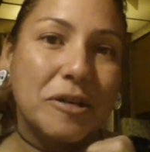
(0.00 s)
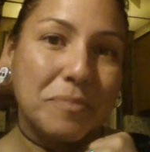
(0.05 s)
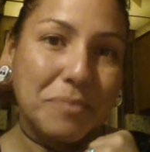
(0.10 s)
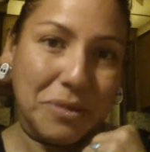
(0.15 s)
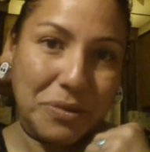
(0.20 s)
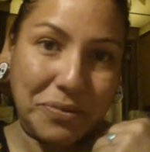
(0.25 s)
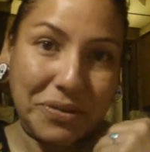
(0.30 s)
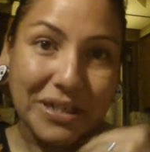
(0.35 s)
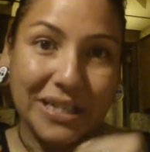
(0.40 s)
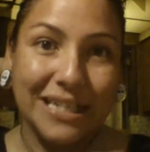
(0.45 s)

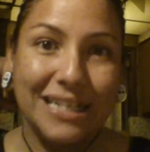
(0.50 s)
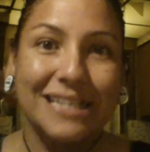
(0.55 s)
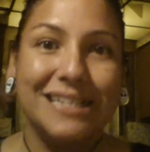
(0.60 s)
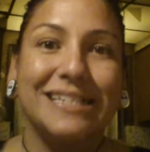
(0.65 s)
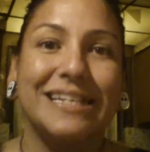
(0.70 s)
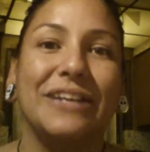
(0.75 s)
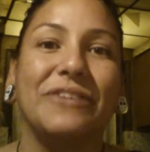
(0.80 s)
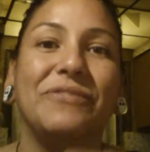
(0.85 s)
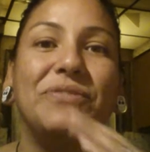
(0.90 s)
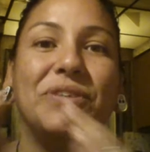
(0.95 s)
But we're going to
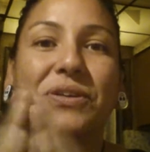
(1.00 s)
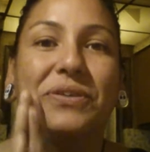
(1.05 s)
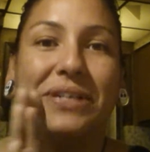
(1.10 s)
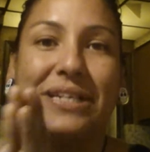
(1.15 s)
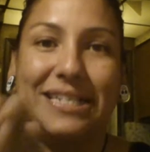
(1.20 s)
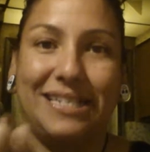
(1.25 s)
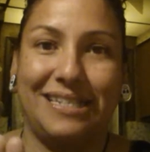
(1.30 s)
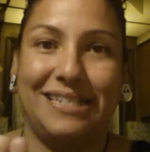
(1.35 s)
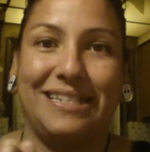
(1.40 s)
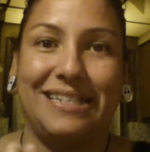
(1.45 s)
stay
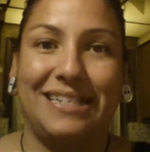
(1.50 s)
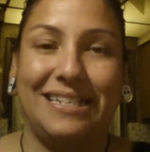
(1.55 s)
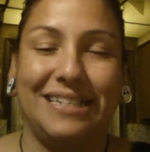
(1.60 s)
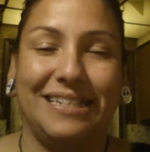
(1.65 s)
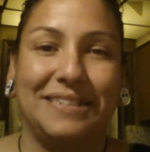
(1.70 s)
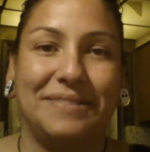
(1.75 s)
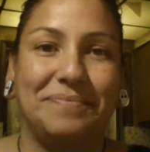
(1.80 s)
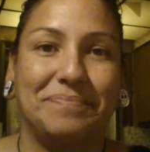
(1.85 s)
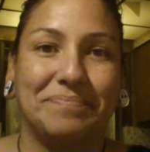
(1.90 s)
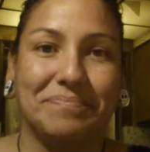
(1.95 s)
focused.
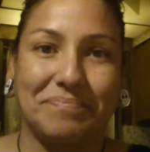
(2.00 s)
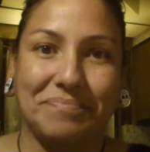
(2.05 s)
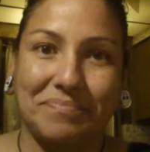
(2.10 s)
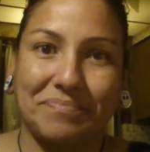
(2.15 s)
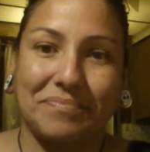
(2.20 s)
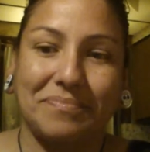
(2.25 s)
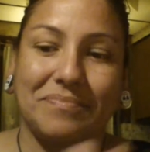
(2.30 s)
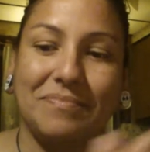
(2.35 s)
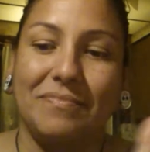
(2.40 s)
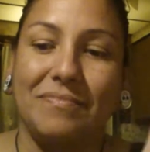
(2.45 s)

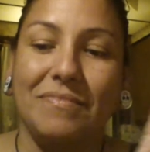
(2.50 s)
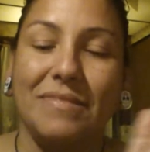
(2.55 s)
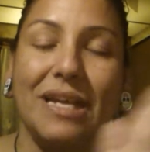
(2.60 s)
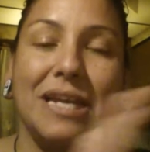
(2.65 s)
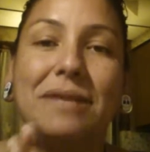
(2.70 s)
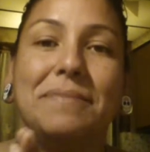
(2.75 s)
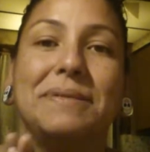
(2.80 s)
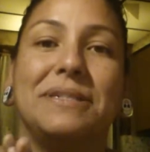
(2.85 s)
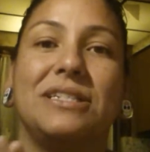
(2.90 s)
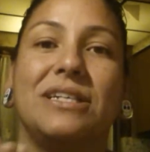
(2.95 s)

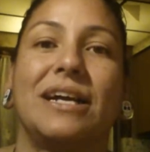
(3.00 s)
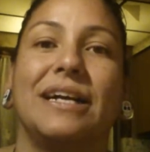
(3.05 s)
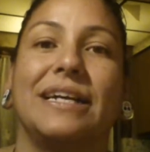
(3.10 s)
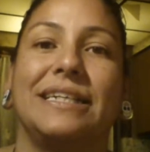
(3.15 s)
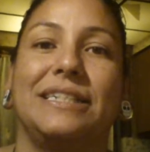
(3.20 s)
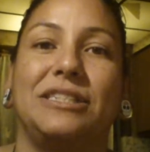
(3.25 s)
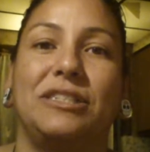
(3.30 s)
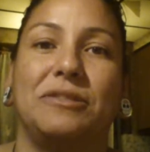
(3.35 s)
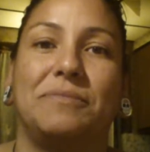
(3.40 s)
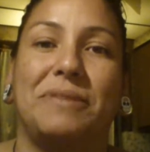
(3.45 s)
I've been
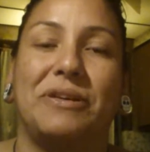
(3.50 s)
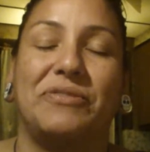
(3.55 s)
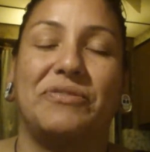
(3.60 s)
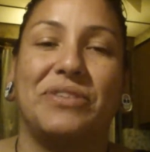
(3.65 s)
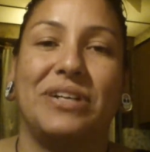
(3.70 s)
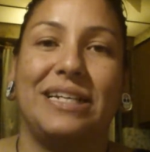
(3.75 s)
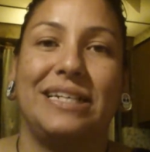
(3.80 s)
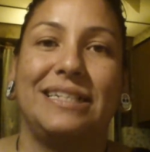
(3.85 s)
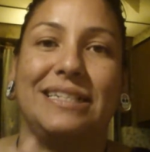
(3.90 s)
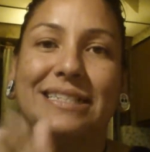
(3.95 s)
talking to my
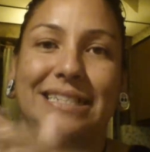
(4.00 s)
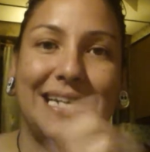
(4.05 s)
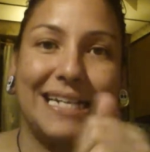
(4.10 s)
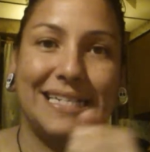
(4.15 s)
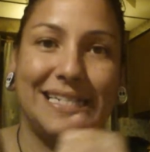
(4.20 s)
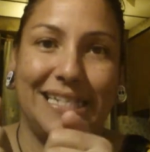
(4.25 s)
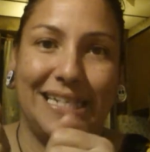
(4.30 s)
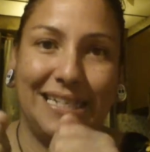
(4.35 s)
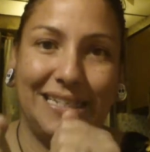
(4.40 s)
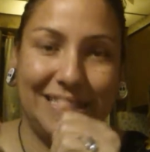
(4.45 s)
friend,
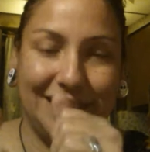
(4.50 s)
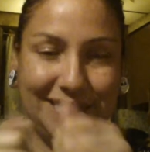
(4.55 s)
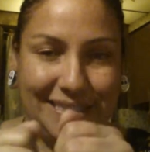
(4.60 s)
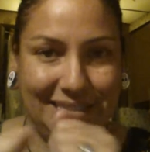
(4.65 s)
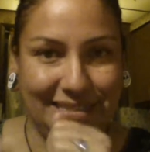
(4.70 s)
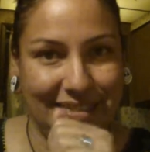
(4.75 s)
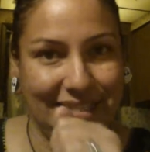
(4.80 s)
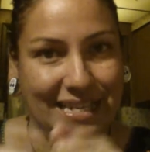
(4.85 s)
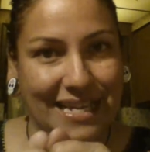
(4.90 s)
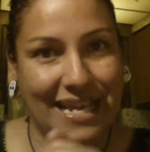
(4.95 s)
texting,
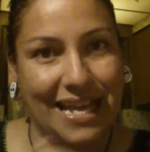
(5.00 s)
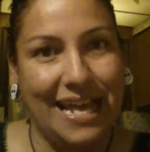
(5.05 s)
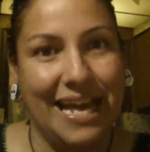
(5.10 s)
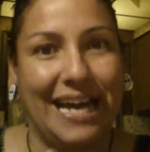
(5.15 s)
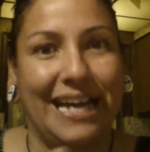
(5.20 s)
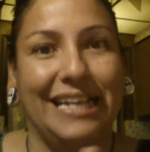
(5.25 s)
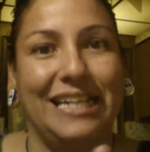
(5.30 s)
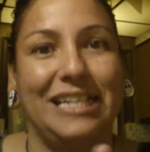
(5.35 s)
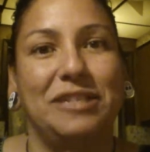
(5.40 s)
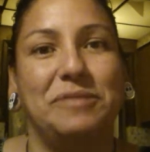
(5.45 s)

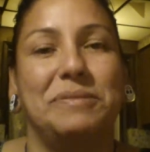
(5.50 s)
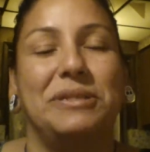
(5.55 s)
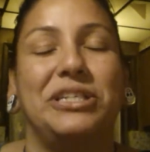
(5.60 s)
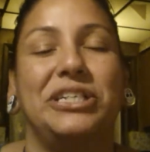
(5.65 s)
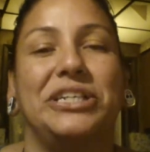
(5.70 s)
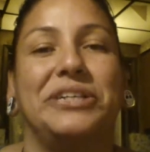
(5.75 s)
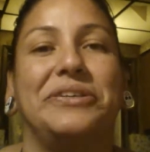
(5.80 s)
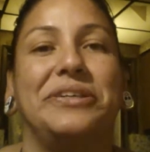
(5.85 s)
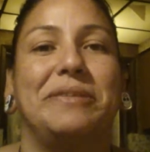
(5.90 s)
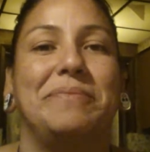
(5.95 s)
and he's been
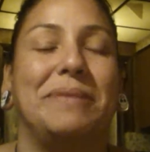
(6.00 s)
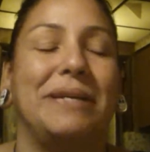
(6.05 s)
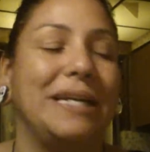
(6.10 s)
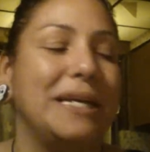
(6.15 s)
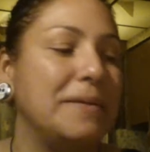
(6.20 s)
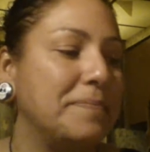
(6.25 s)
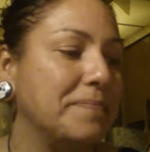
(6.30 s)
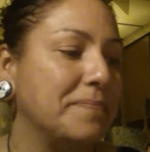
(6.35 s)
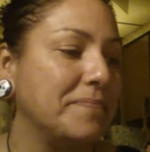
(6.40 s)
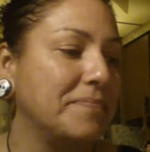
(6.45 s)
cheering me
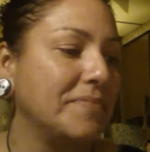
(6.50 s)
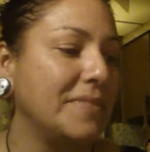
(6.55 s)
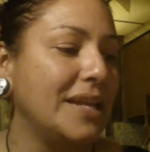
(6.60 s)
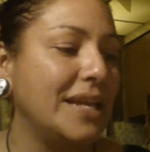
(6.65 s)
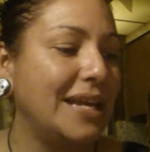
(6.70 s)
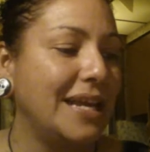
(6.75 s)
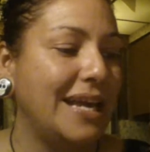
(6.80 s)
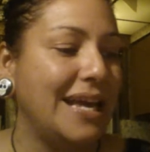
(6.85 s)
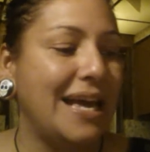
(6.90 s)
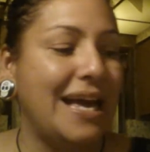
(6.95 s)
up.
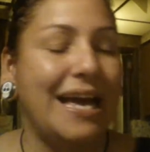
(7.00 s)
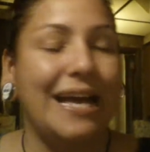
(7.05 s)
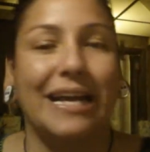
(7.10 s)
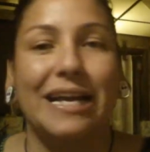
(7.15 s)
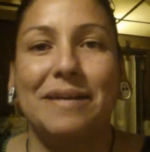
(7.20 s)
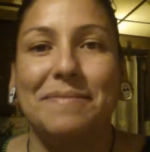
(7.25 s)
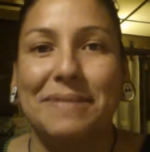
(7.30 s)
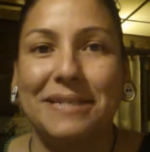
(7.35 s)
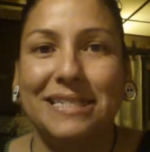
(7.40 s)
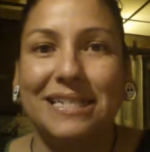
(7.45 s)
I
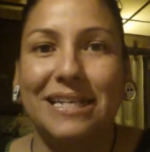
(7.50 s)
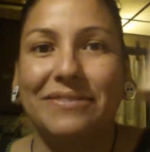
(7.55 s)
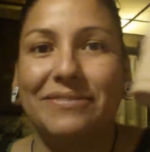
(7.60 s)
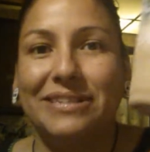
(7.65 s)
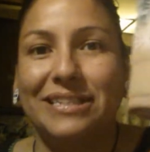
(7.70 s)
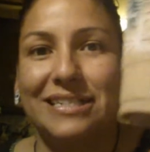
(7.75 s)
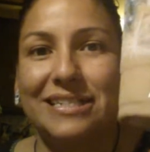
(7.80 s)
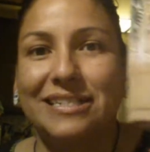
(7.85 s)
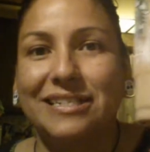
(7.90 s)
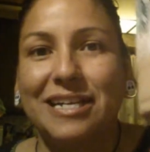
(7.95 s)
got myself a
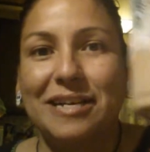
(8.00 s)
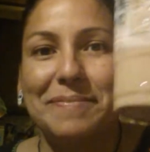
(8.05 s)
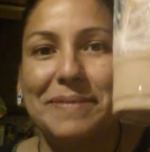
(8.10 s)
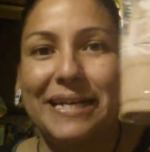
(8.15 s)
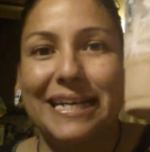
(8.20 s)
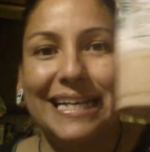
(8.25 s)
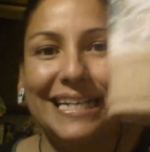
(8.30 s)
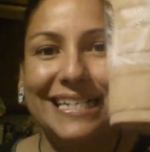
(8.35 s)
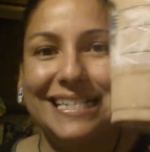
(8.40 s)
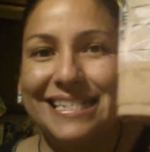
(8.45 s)
little
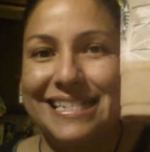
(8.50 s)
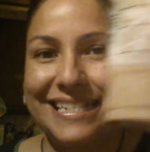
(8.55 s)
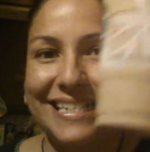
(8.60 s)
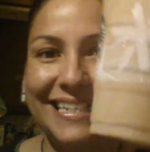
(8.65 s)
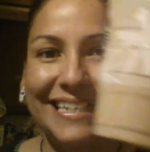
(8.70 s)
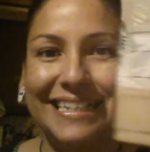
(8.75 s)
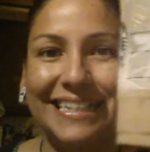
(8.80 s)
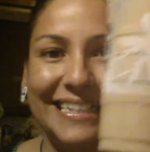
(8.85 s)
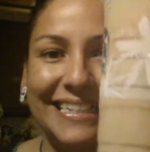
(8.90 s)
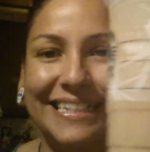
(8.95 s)

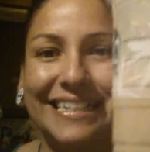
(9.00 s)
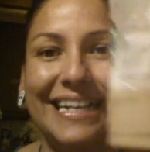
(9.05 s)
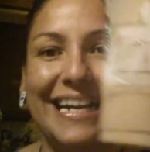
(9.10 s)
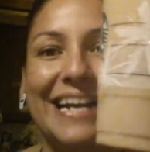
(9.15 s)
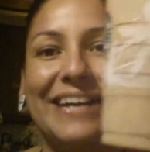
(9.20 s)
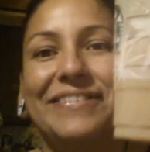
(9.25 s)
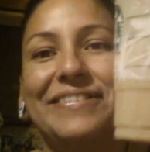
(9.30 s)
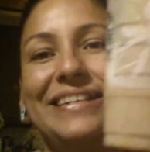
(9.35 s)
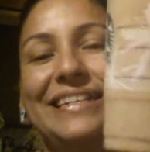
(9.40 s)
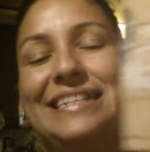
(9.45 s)
Starbuckies
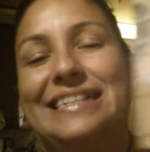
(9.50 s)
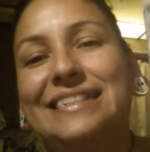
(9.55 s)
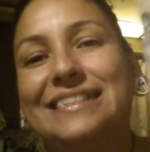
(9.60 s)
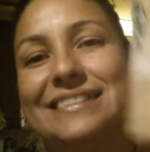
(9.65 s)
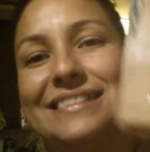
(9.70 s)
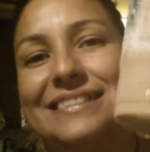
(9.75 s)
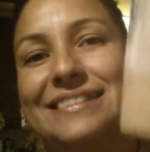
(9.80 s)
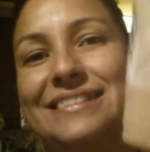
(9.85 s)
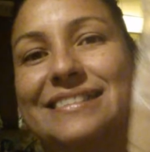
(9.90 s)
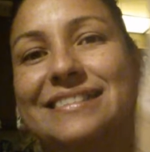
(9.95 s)
errand
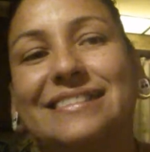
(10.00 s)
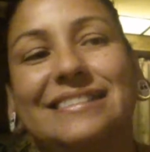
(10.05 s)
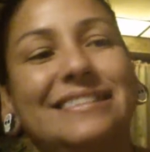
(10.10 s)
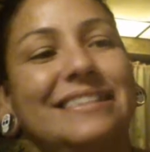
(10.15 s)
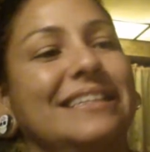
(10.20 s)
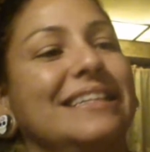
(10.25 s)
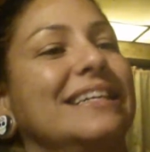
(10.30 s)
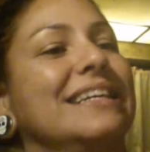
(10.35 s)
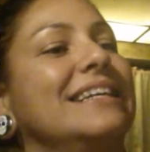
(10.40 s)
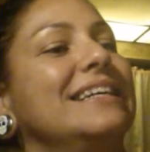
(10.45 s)

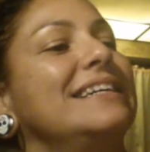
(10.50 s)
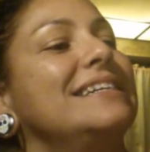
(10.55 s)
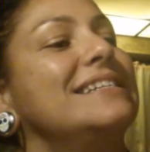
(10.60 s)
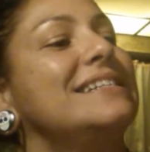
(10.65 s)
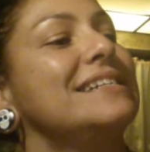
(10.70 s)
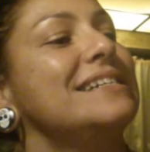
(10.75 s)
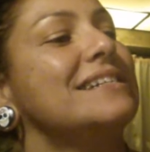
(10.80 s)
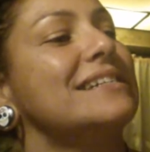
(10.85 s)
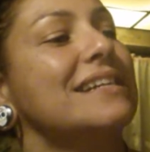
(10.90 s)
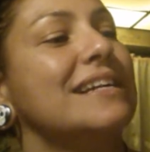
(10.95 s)

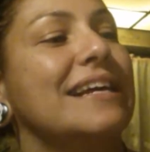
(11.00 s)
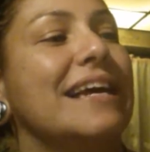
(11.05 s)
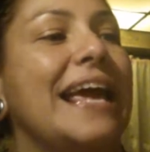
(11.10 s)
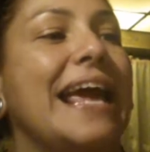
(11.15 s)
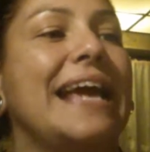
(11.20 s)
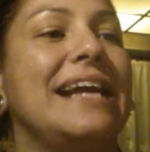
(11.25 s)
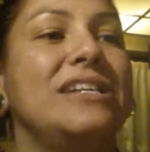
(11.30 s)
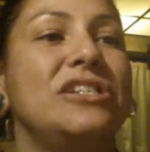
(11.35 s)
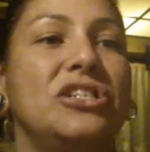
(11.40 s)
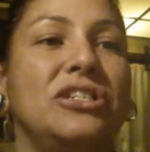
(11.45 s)
this is a
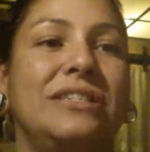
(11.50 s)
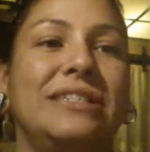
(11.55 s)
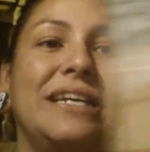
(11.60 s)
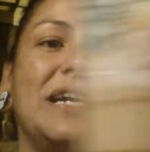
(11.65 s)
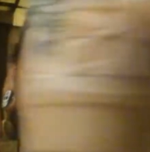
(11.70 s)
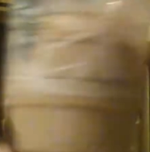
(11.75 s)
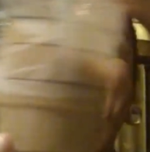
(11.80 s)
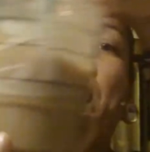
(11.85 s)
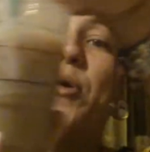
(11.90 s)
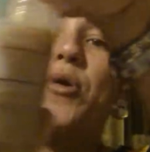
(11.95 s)

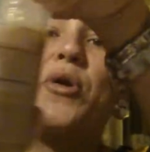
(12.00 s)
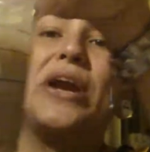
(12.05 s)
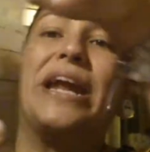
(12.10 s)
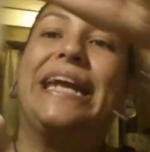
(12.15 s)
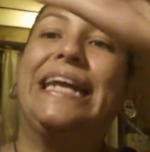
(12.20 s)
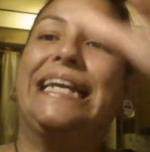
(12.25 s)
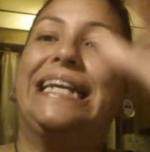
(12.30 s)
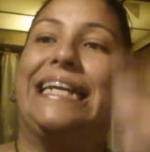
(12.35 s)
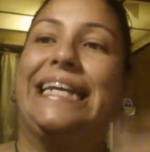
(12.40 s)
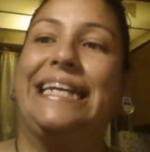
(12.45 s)
hazelnut
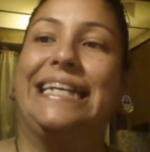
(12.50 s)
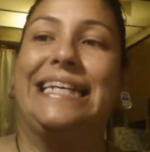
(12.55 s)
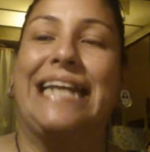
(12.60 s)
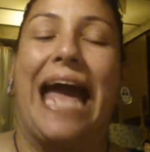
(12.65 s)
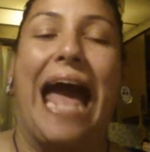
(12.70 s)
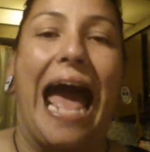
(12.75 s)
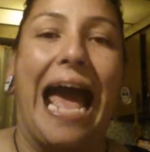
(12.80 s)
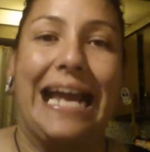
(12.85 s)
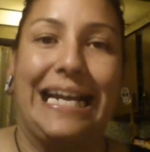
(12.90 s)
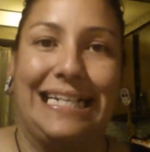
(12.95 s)
praline
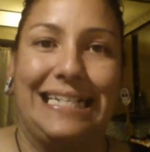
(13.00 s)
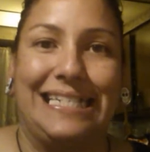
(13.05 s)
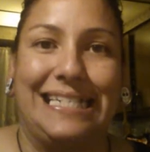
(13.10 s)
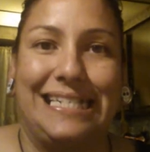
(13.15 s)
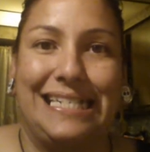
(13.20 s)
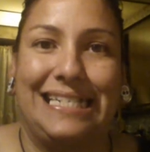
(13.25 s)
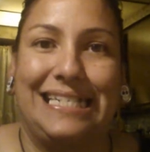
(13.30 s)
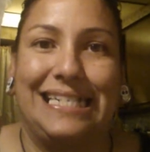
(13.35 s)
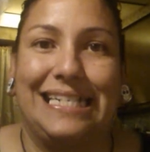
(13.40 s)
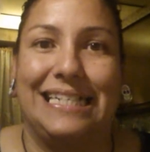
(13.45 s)

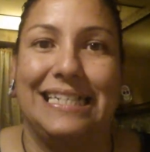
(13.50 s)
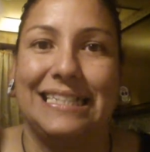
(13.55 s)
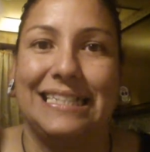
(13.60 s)
iced.